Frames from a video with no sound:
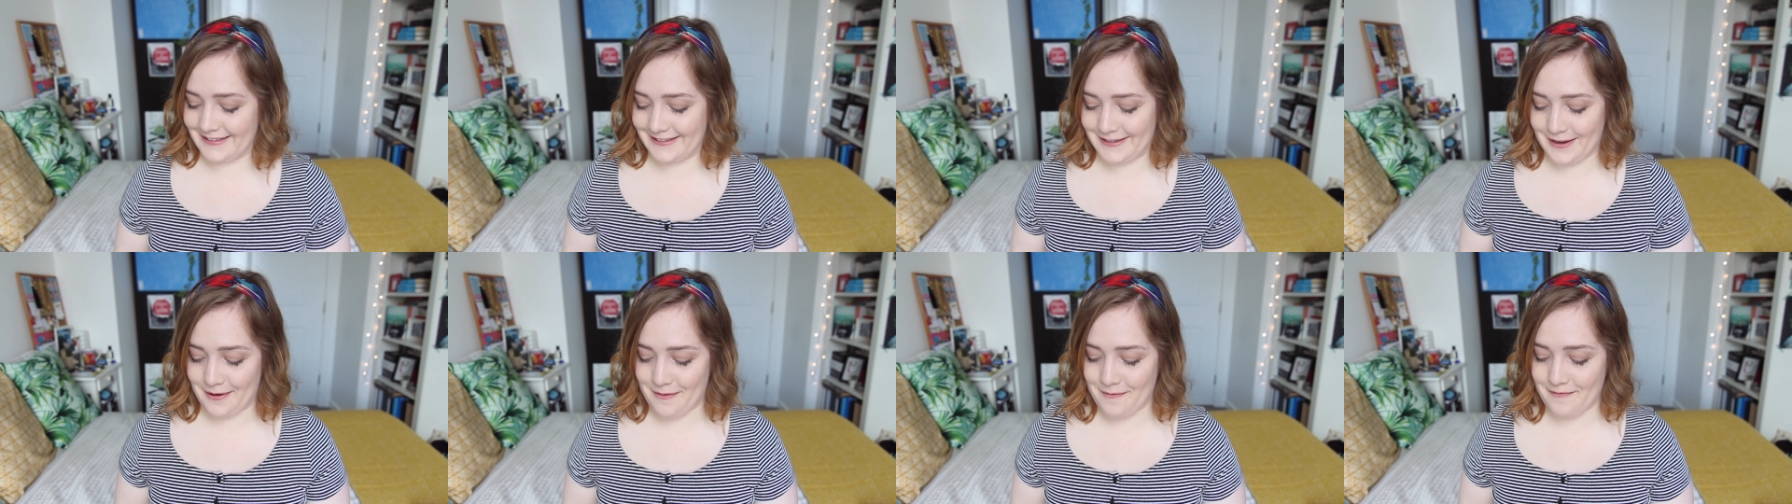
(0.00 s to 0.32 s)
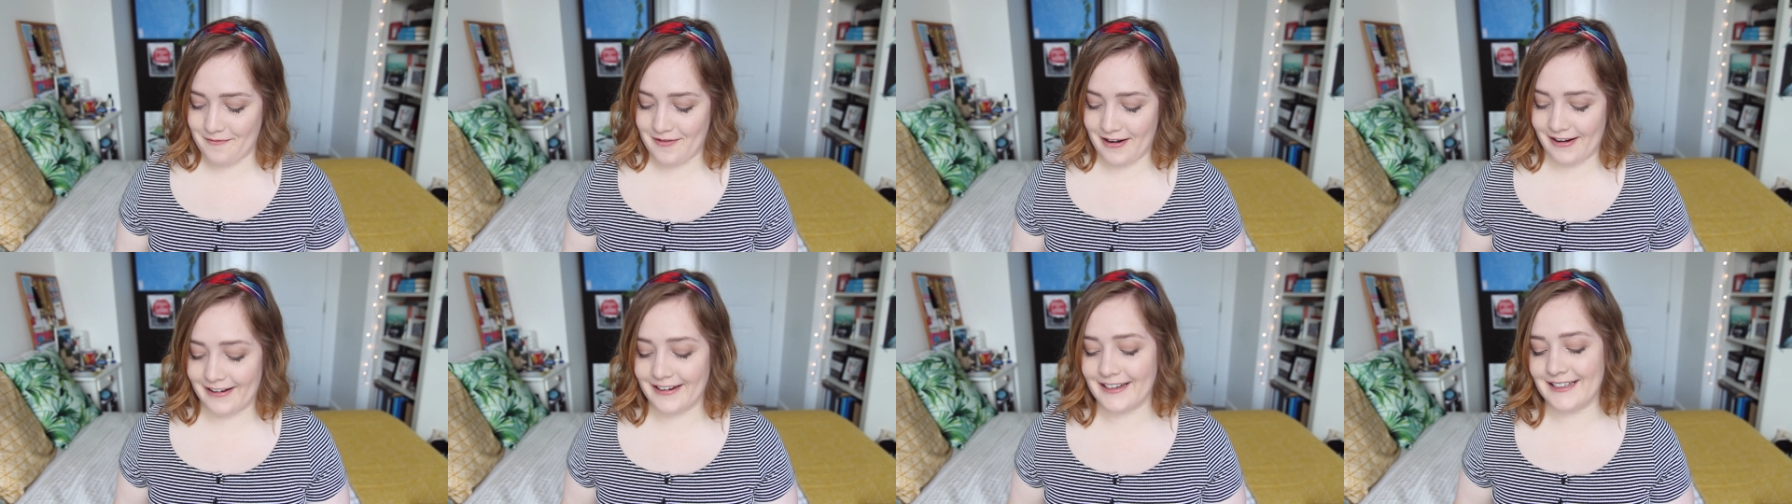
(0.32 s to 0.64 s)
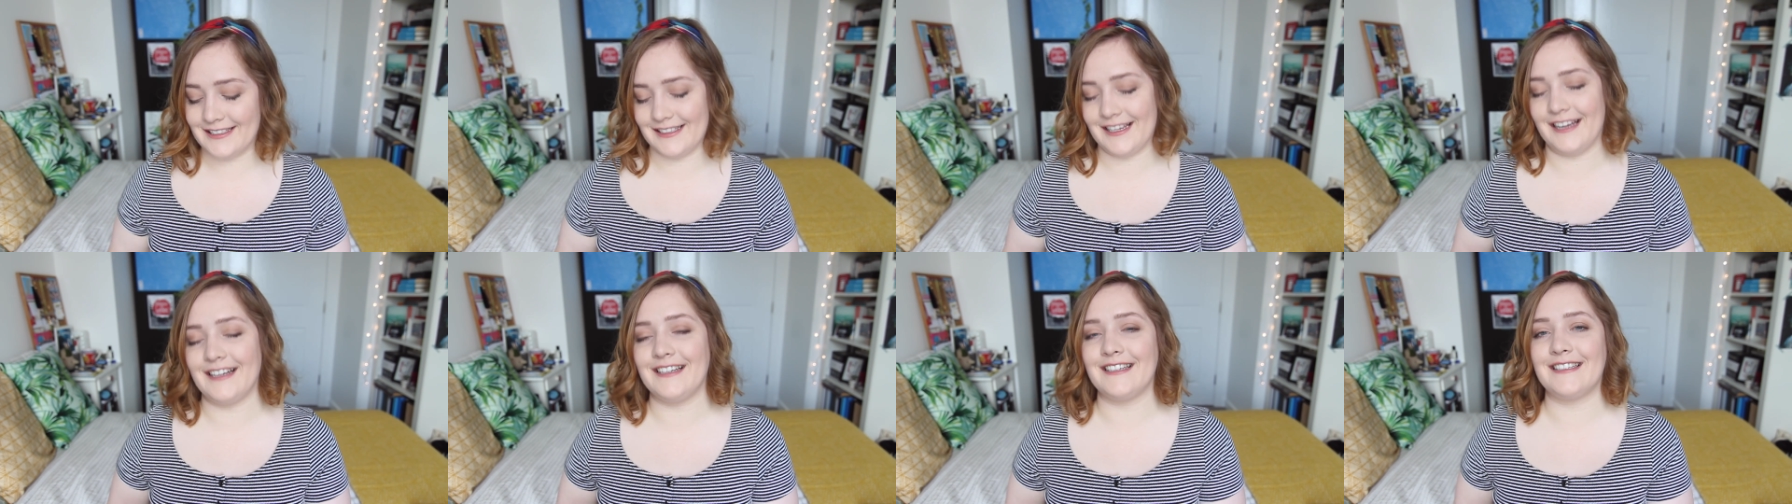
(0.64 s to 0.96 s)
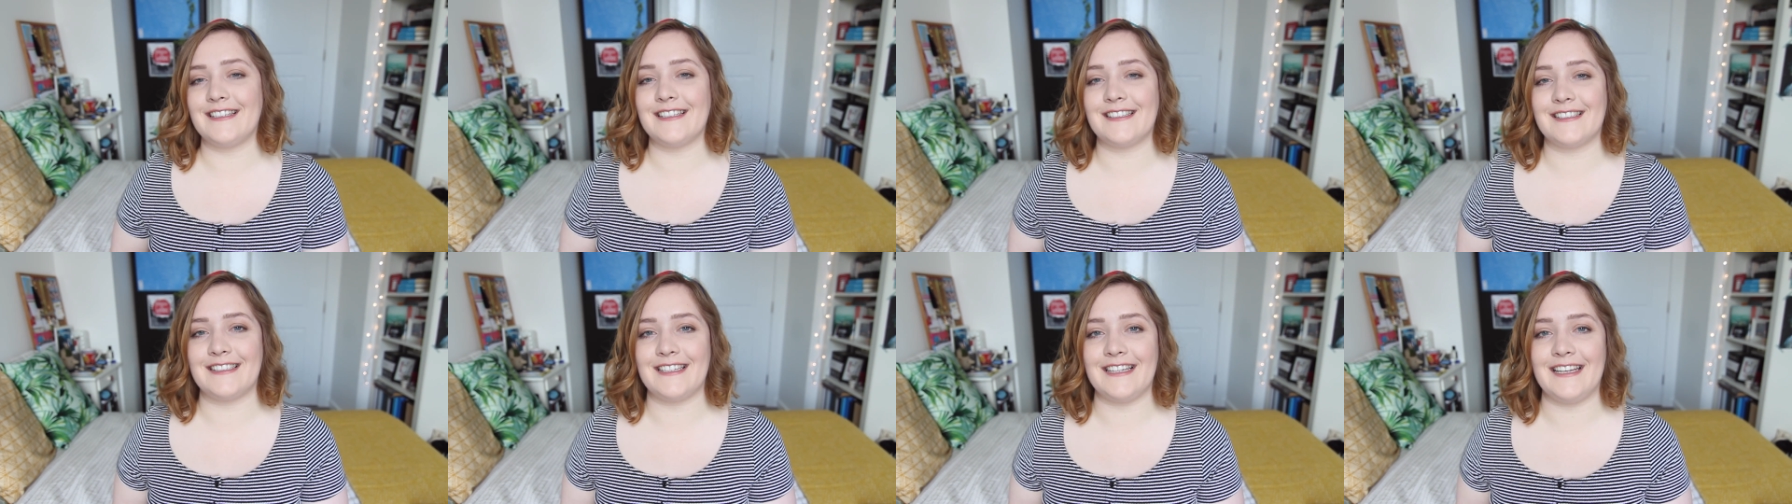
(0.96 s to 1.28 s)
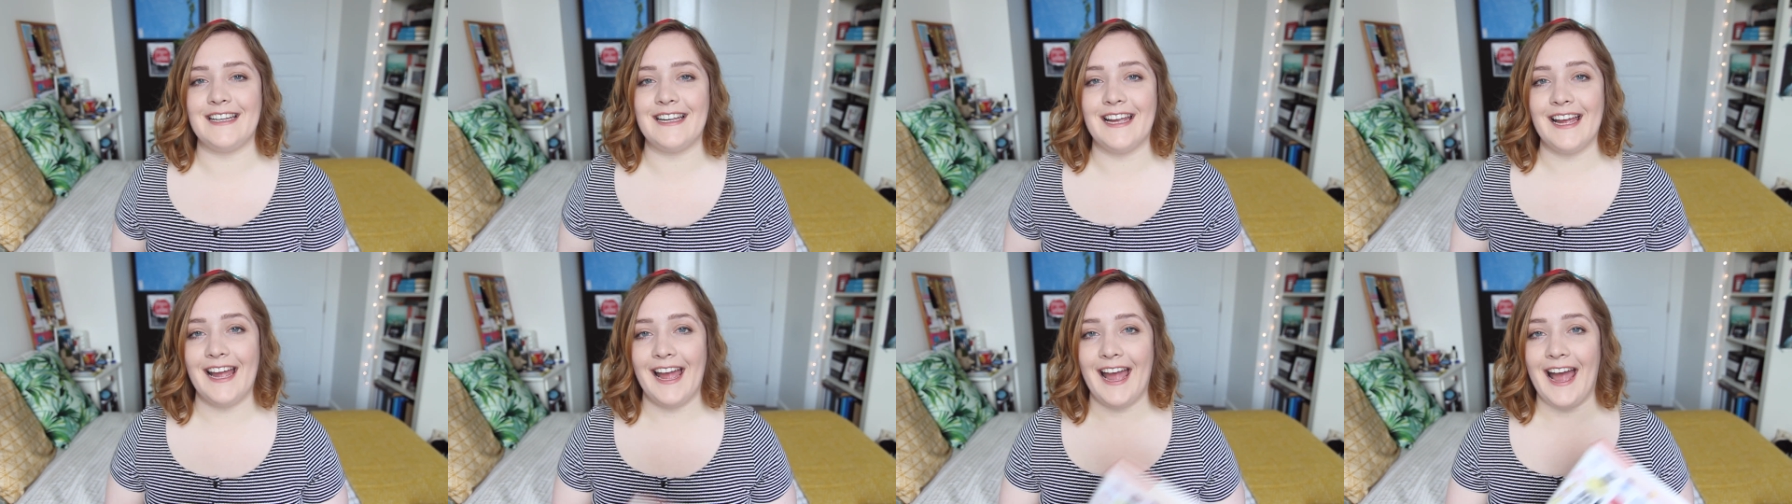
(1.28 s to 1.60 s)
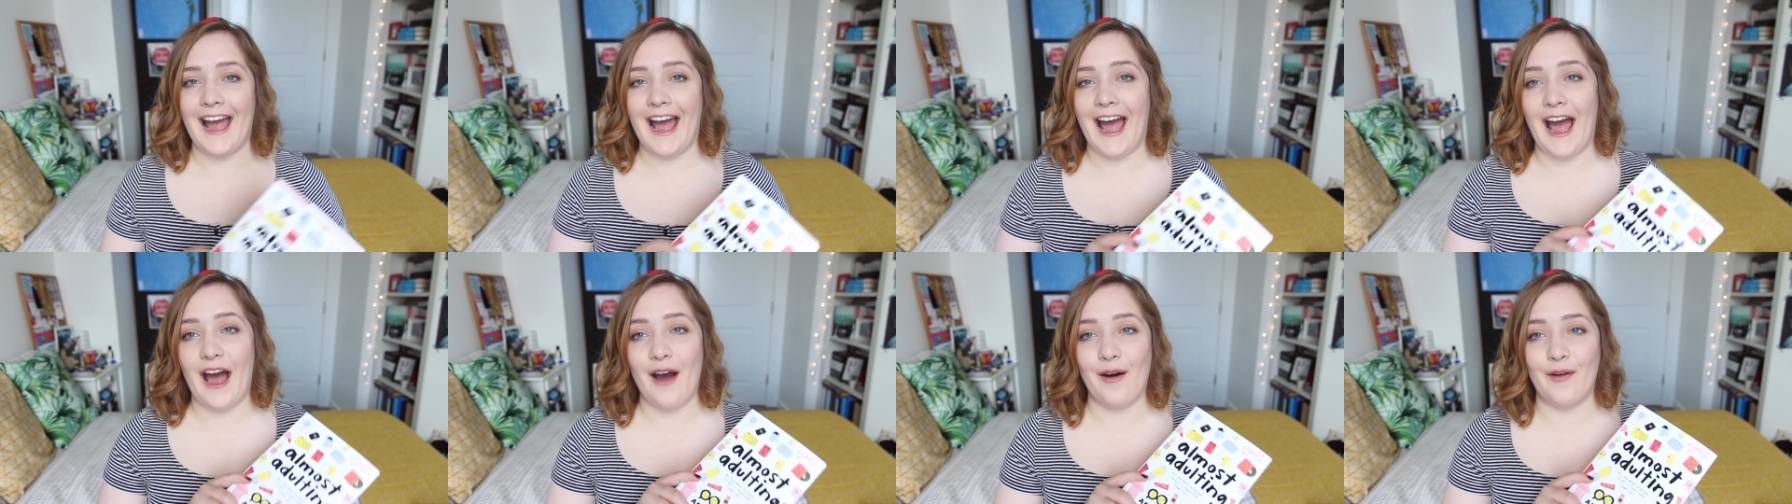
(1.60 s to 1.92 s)
so I'm very excited to see
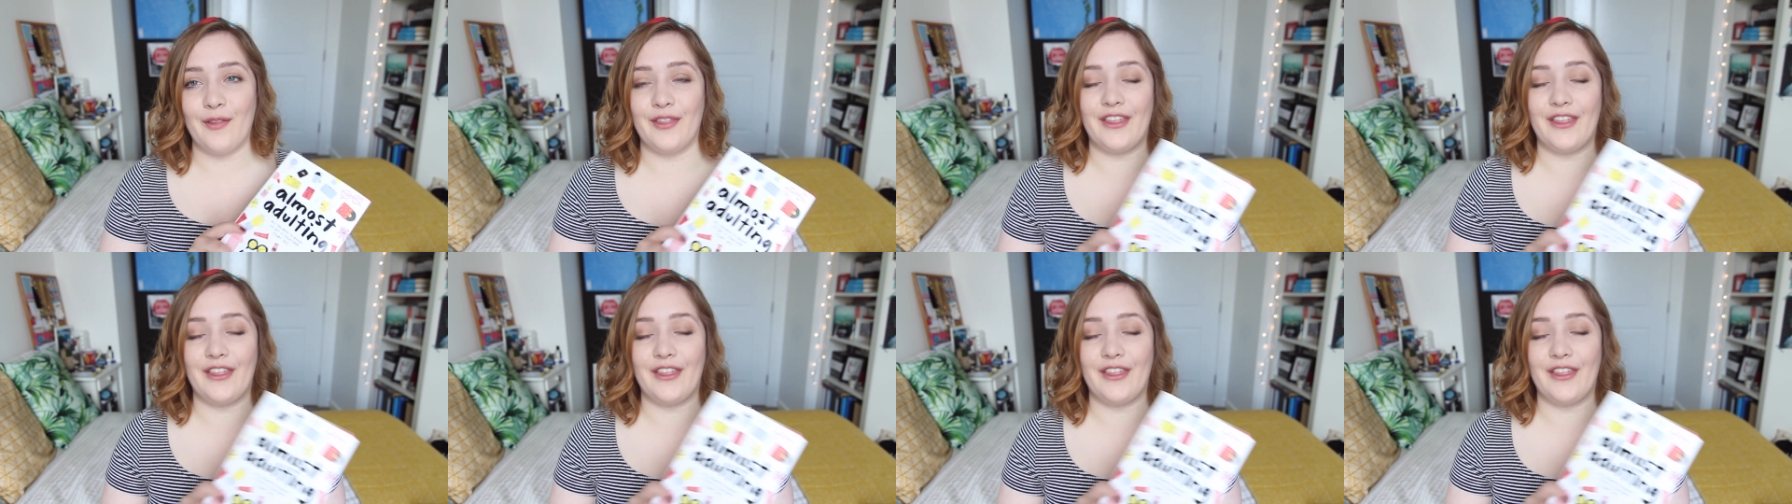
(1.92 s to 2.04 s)
how